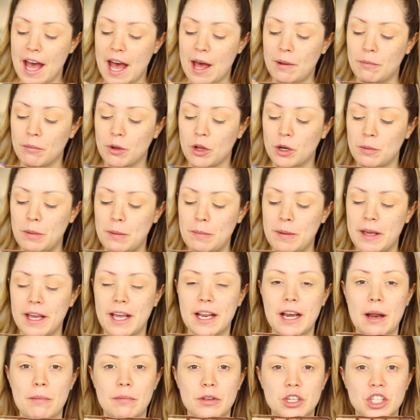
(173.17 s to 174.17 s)
And I'm going to be
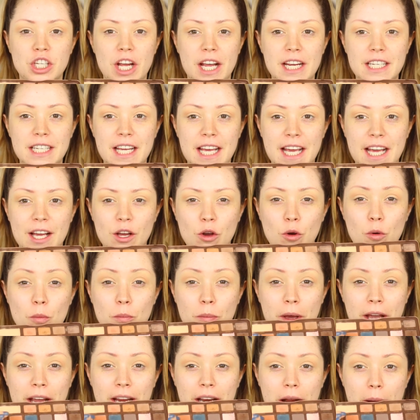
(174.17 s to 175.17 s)
picking up the shade here
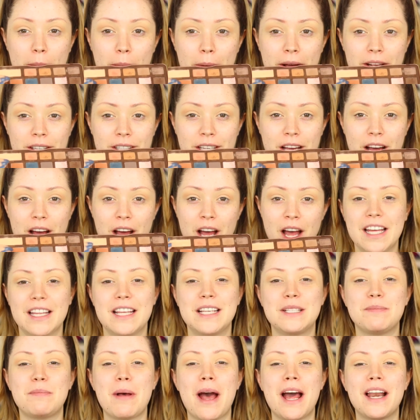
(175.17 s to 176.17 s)
called Peanut Butter.
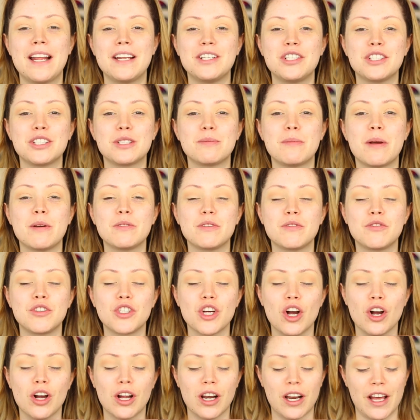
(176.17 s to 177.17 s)
This palette just smells of
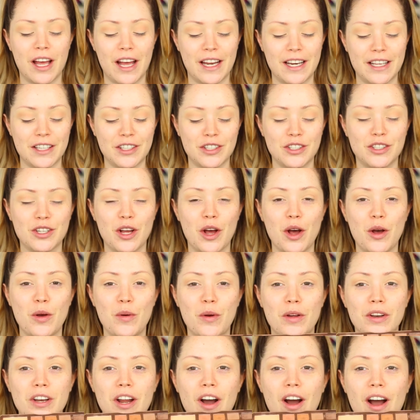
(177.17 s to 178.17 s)
chocolate and it's
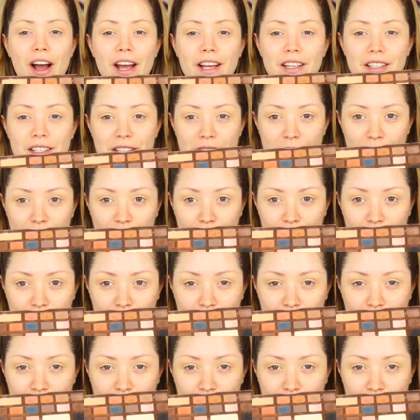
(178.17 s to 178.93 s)
so nice.